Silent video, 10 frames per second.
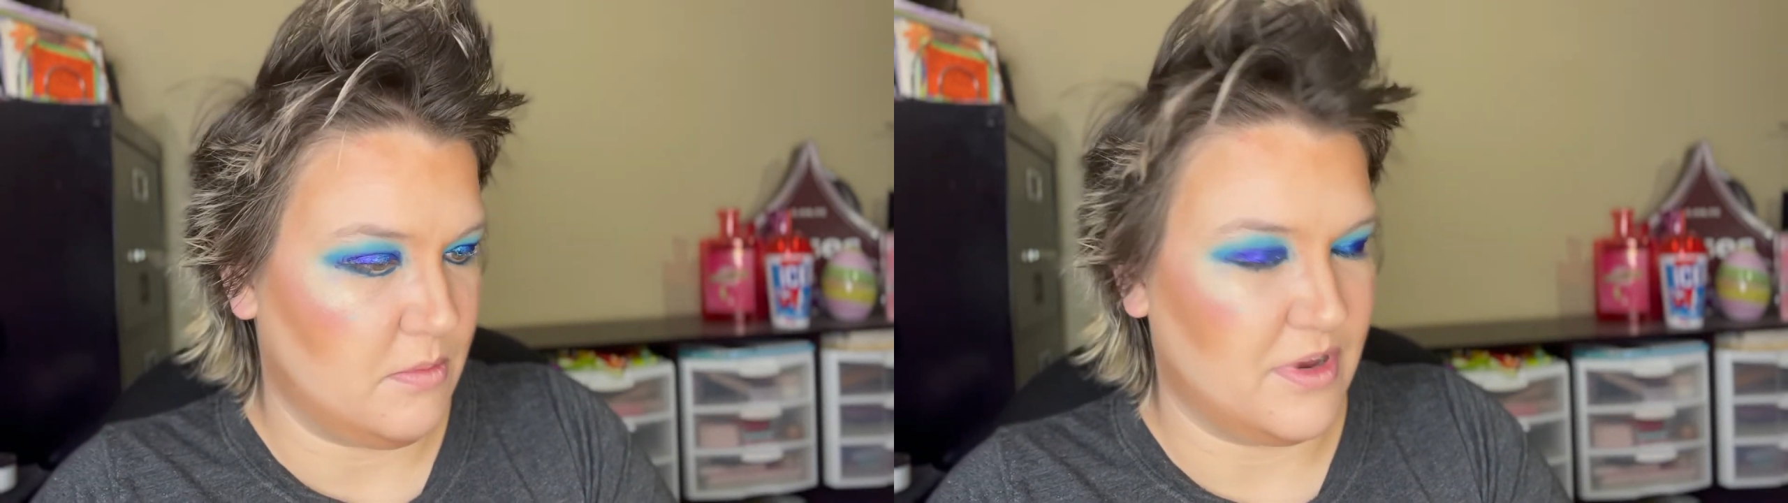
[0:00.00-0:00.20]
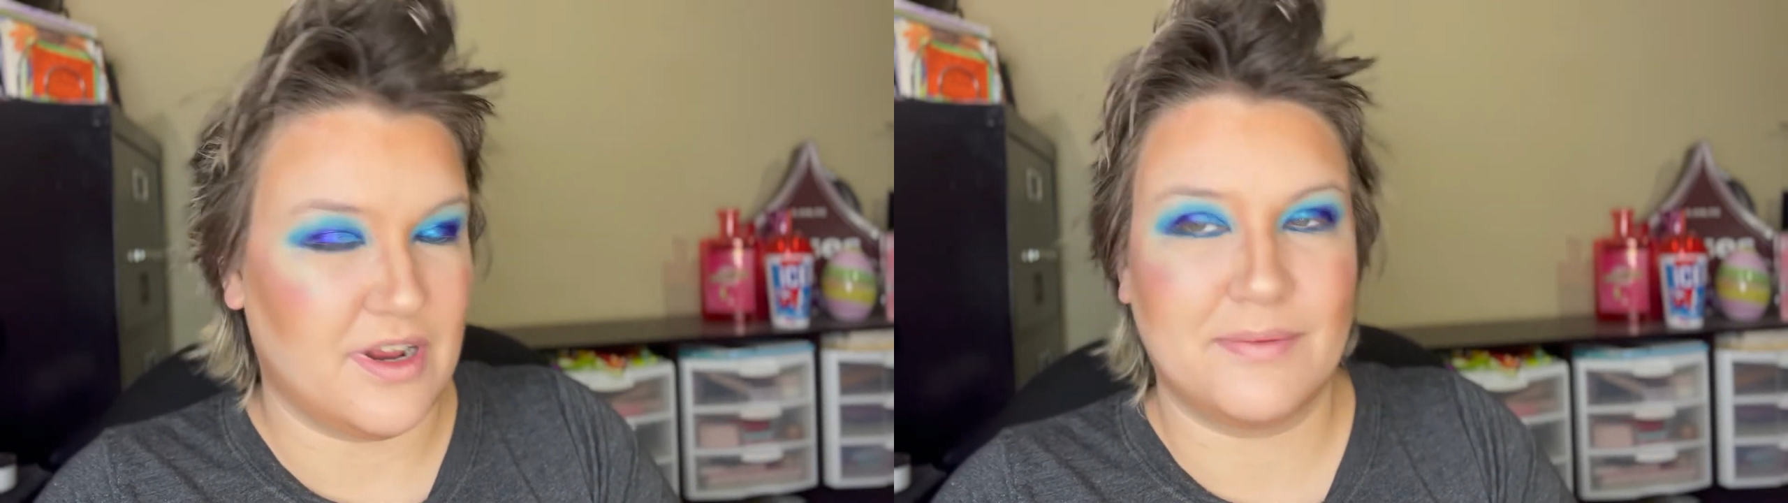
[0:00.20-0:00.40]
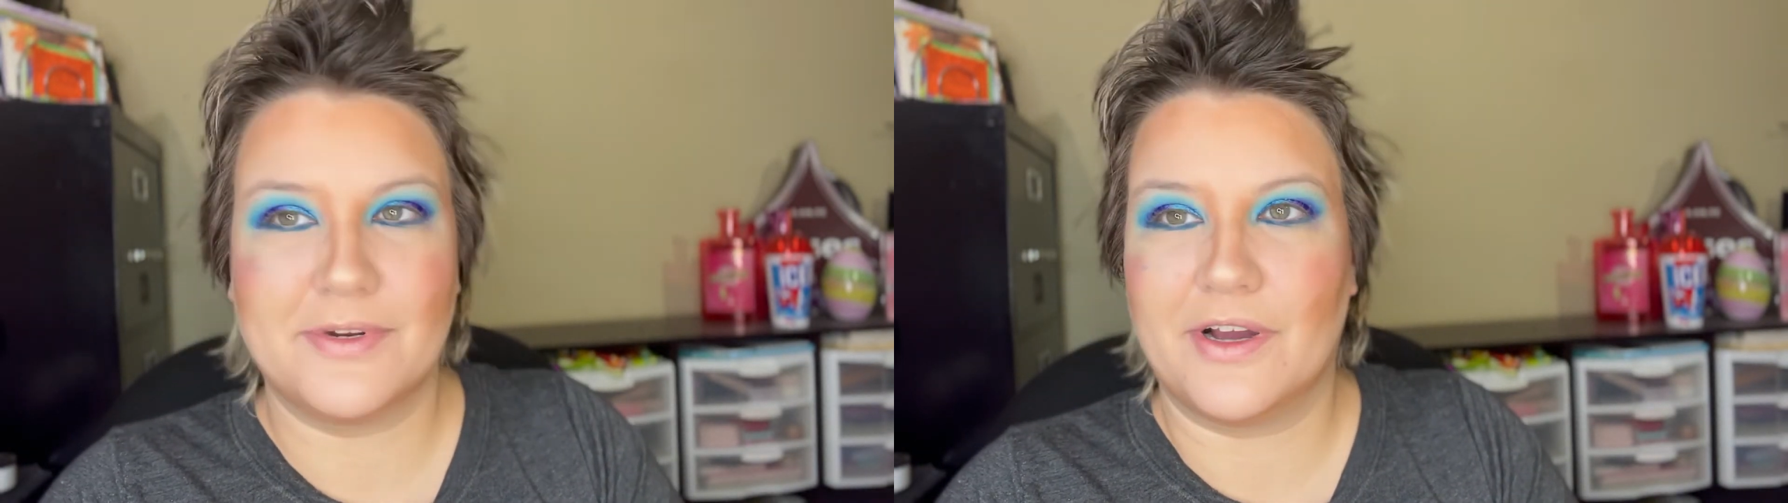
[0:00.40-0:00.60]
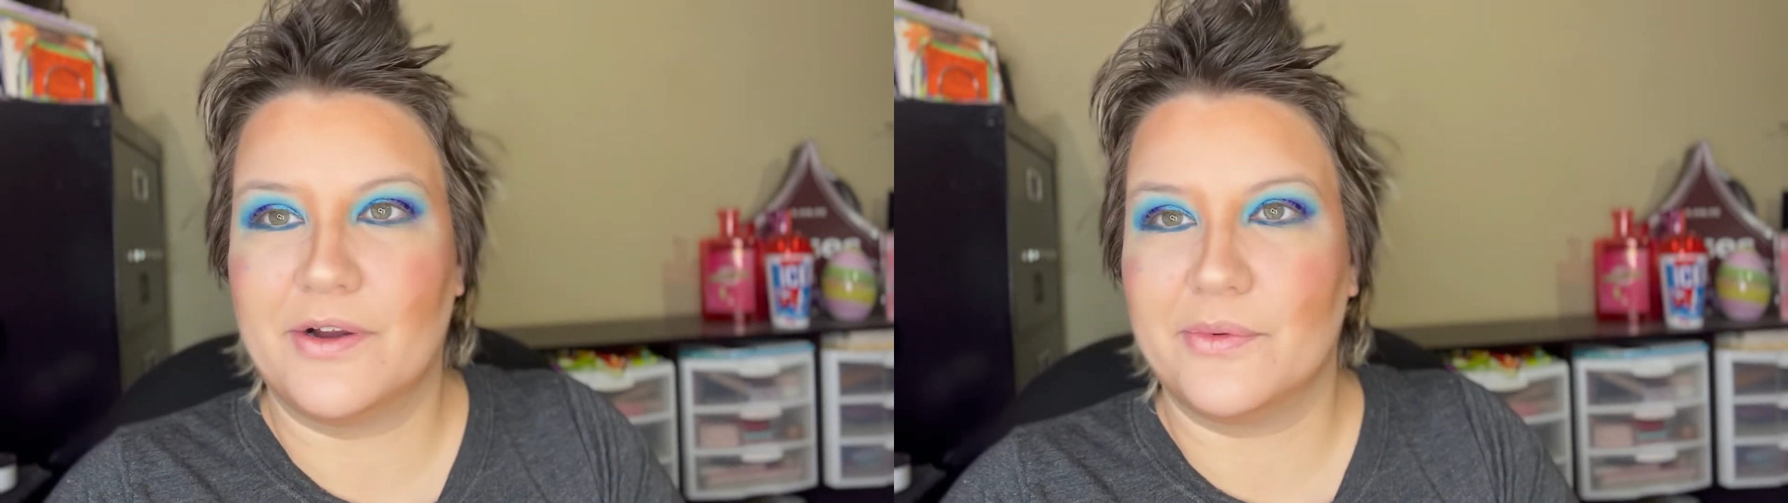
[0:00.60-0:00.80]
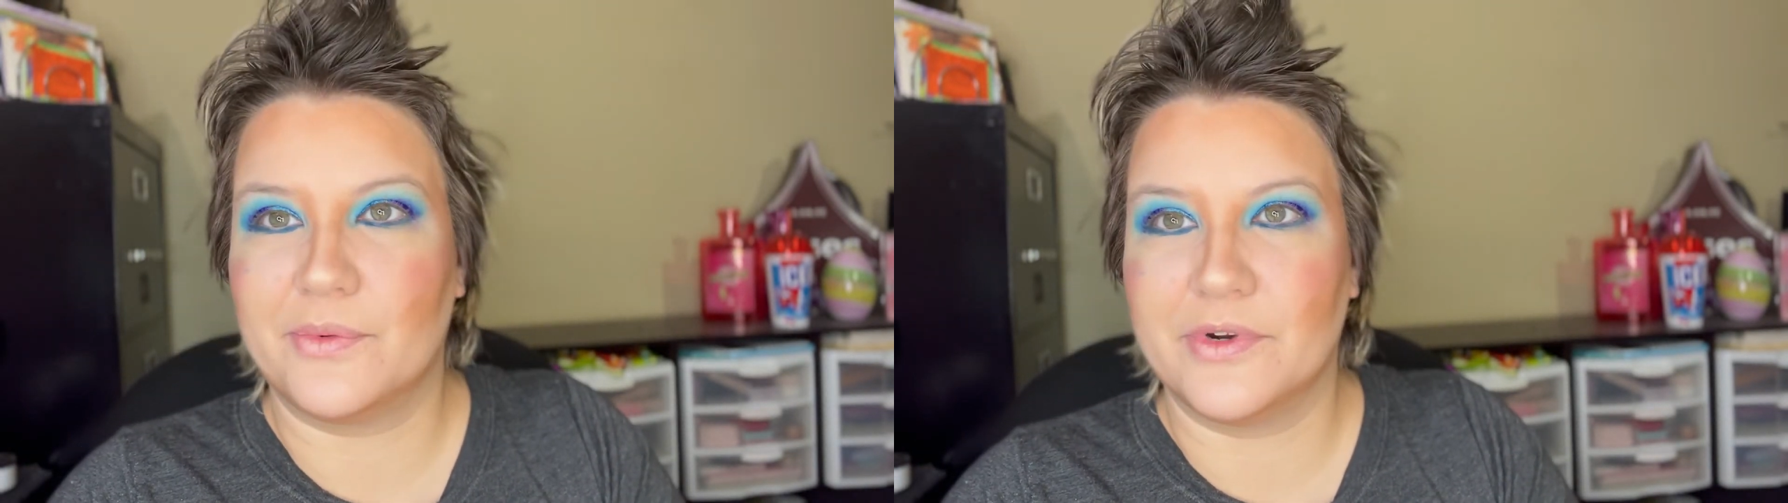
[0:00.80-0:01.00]
But I'm
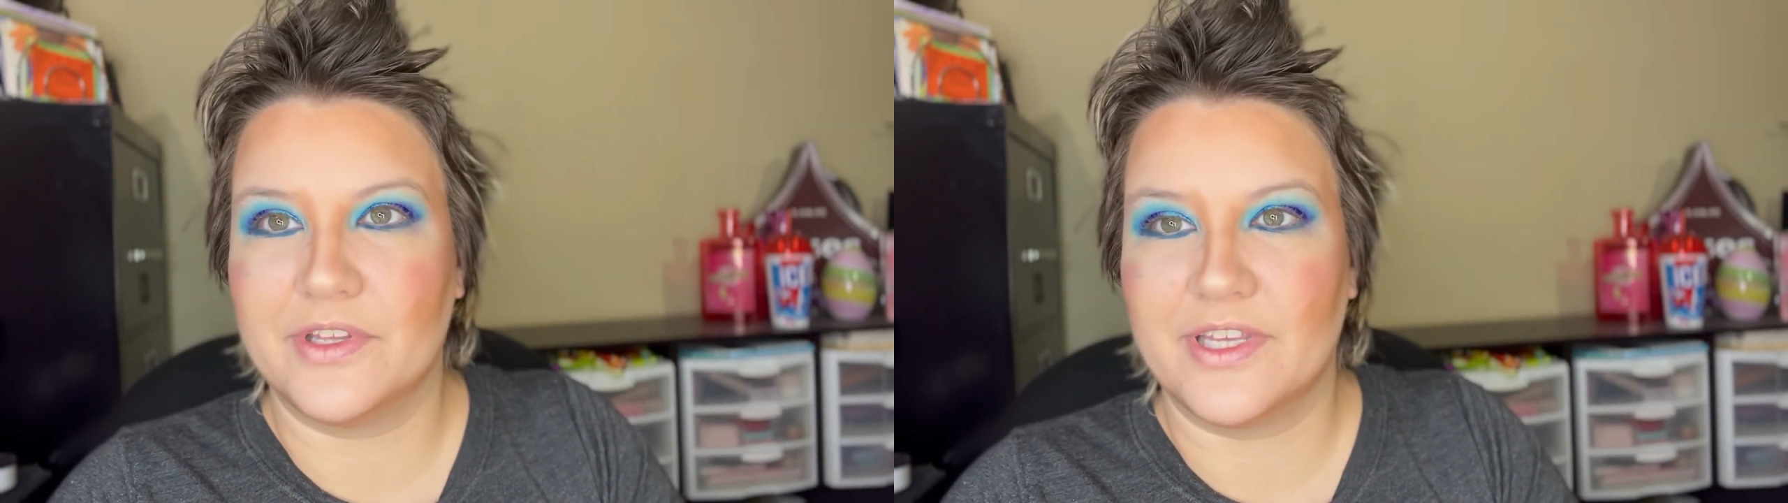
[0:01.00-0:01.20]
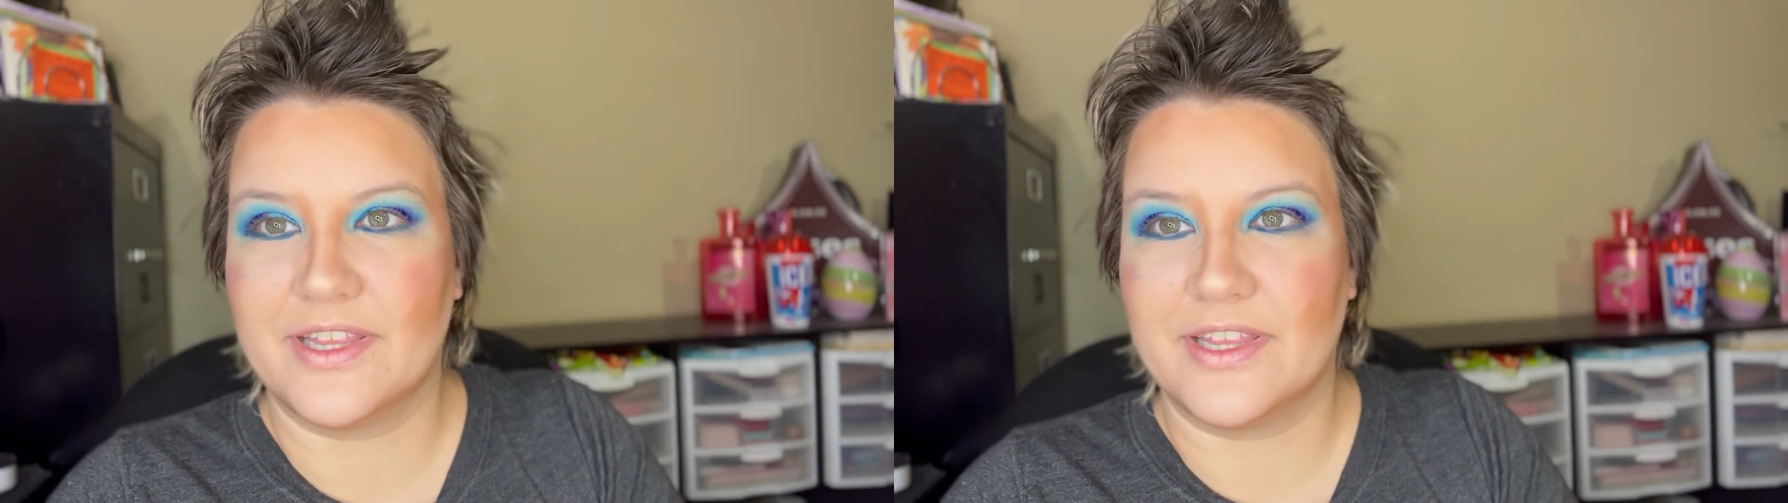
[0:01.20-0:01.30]
not really